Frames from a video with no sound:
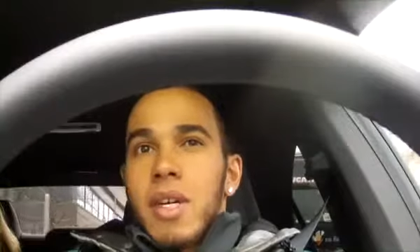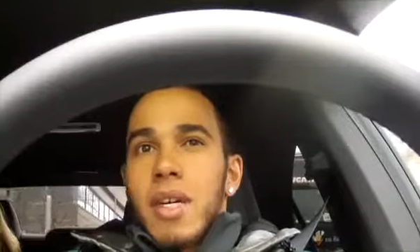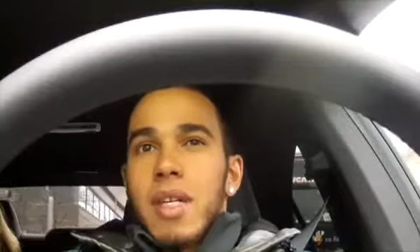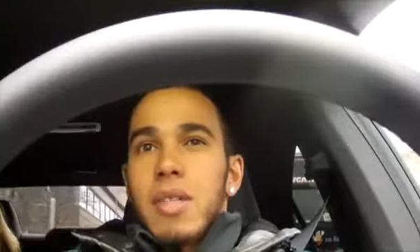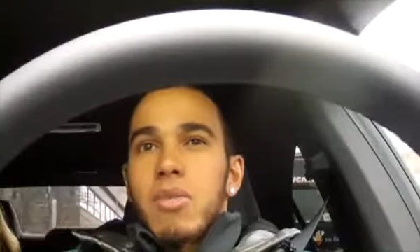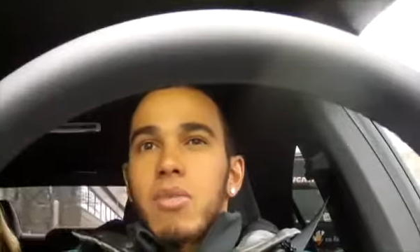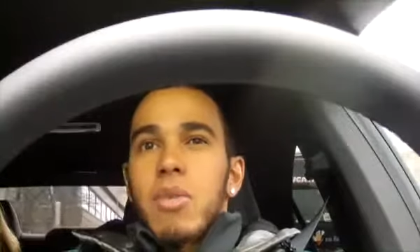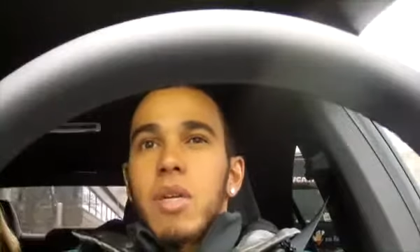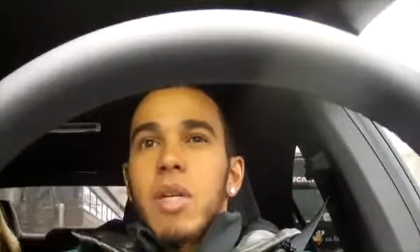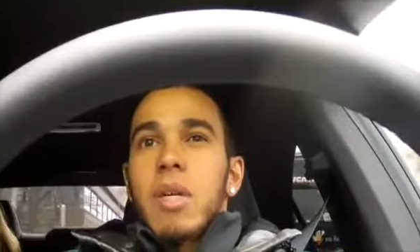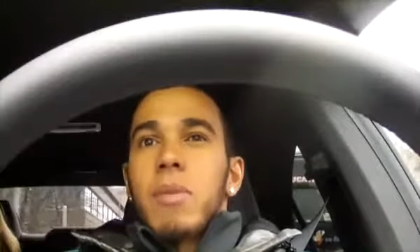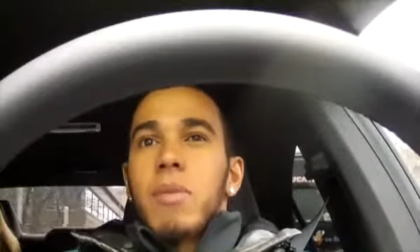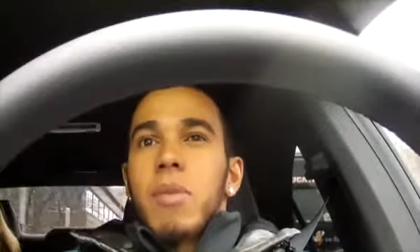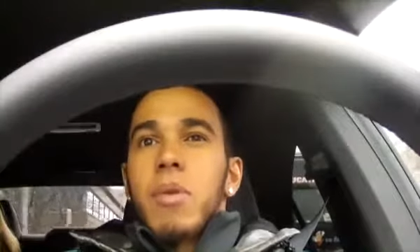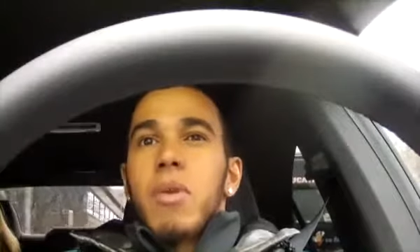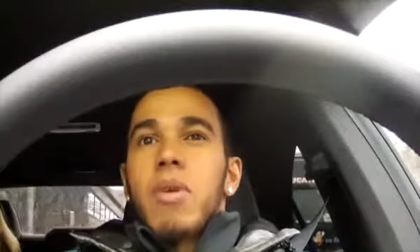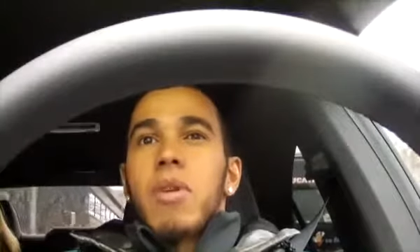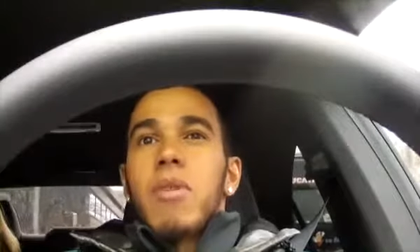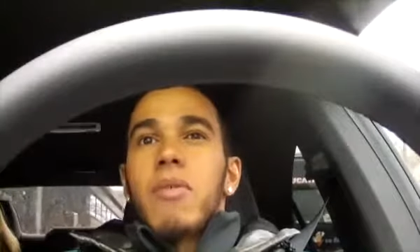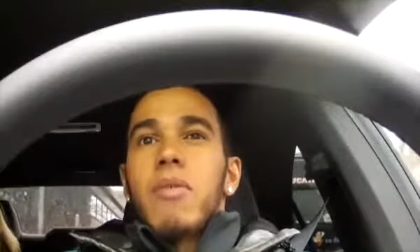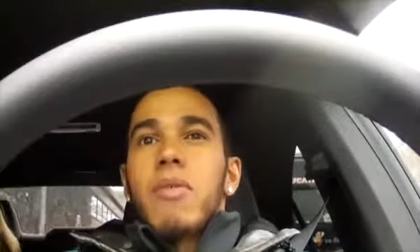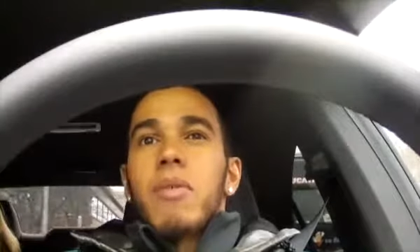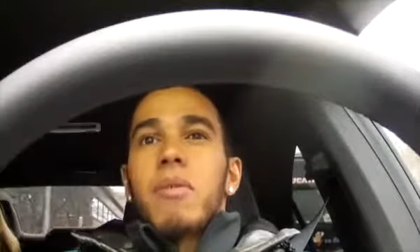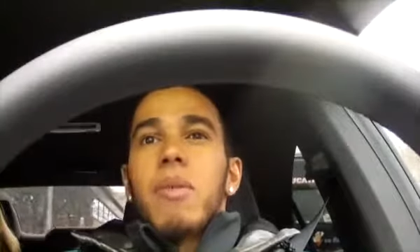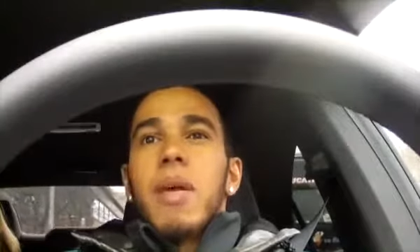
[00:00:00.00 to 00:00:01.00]
It's really
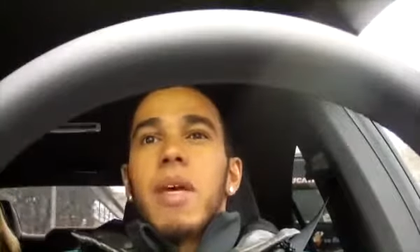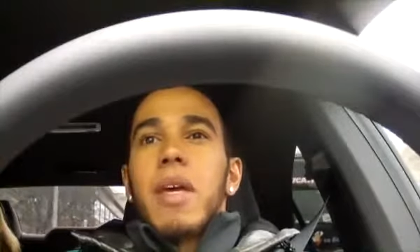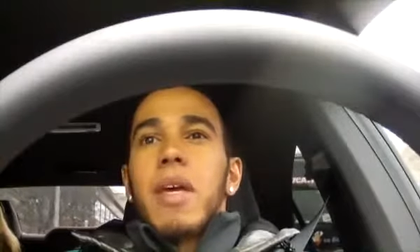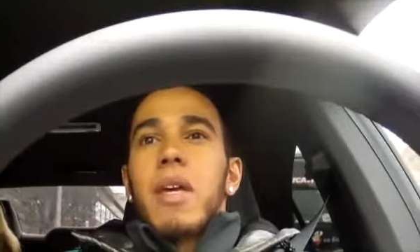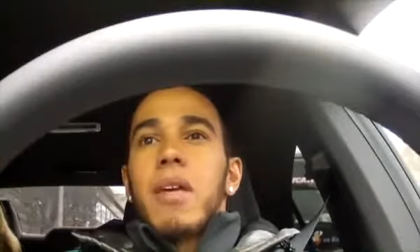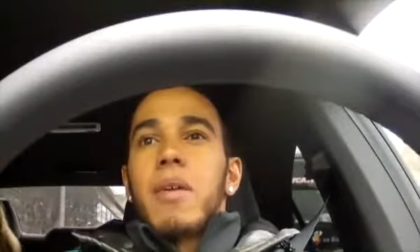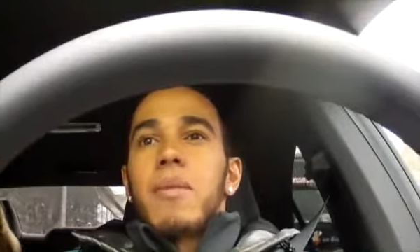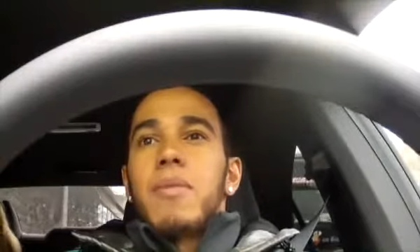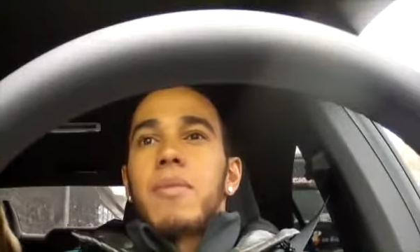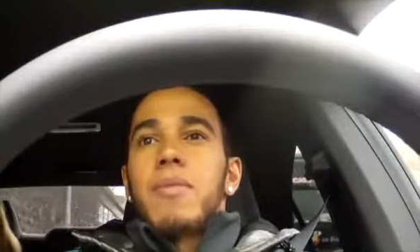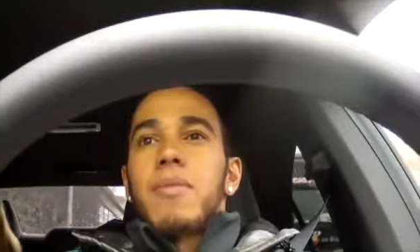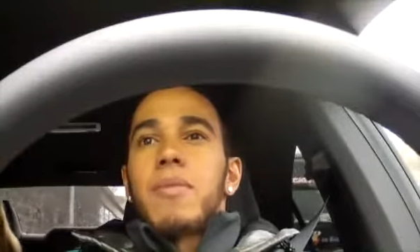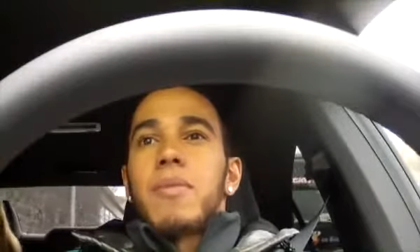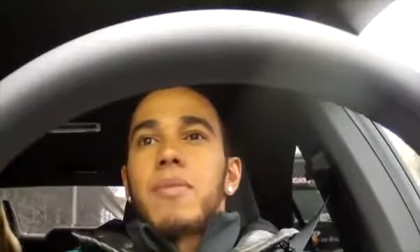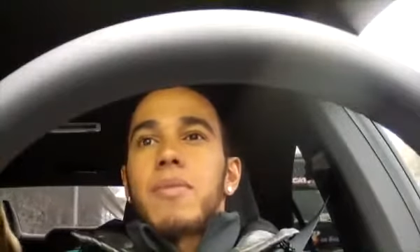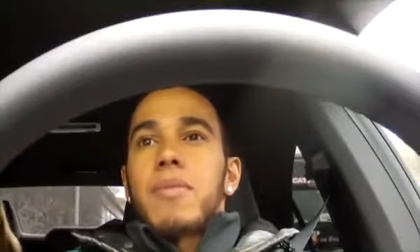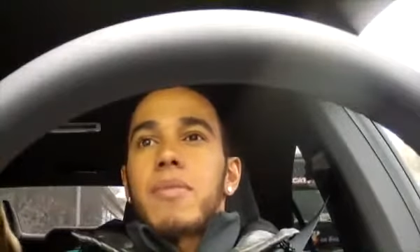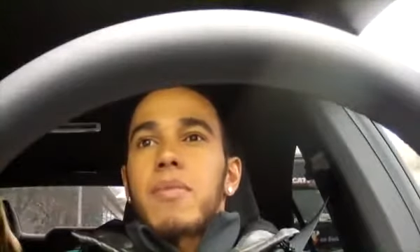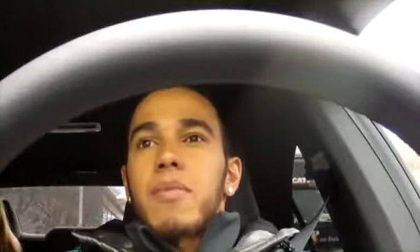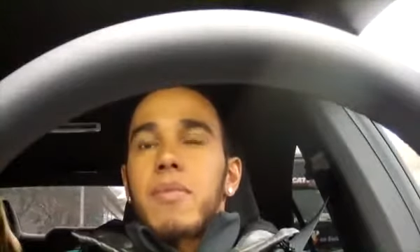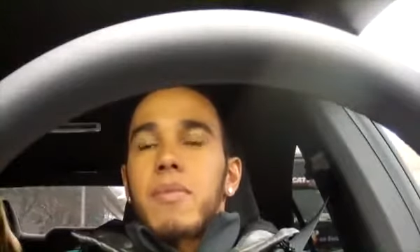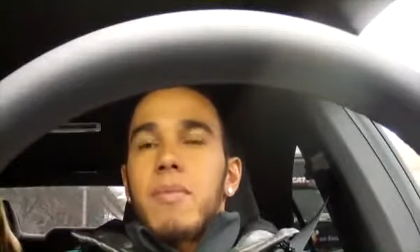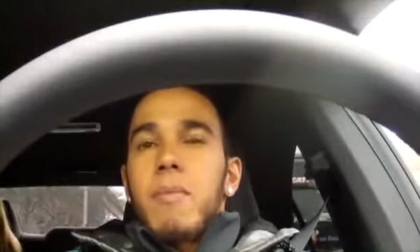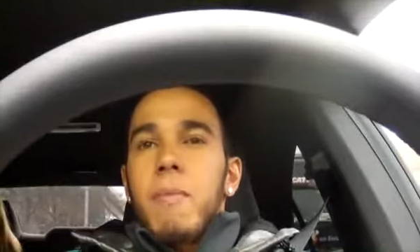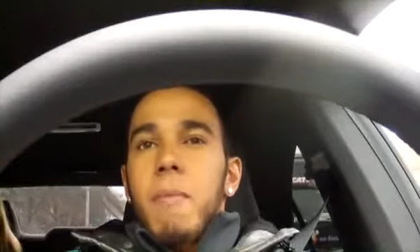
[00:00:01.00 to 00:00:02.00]
important for me.
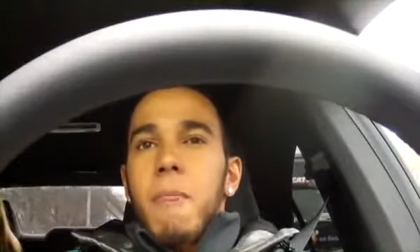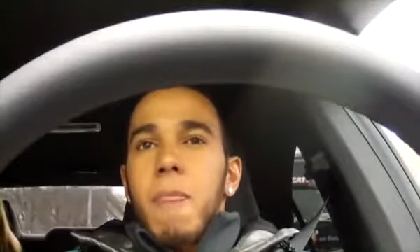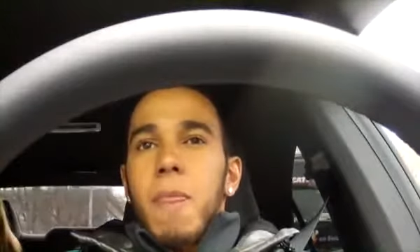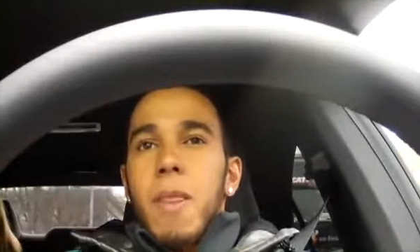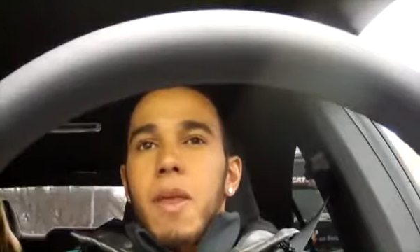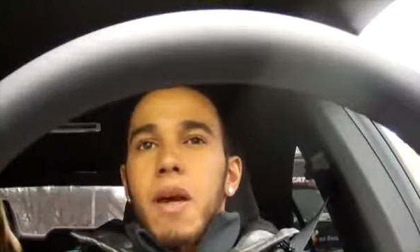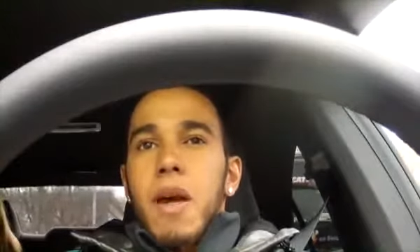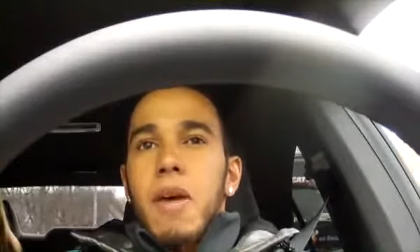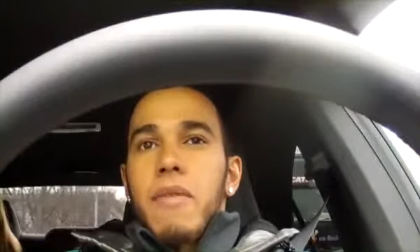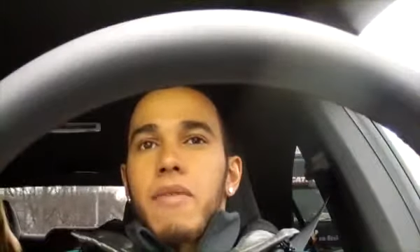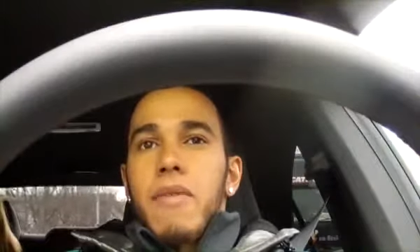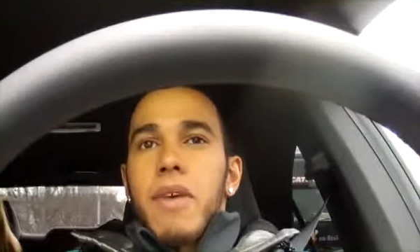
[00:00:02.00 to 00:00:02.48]
I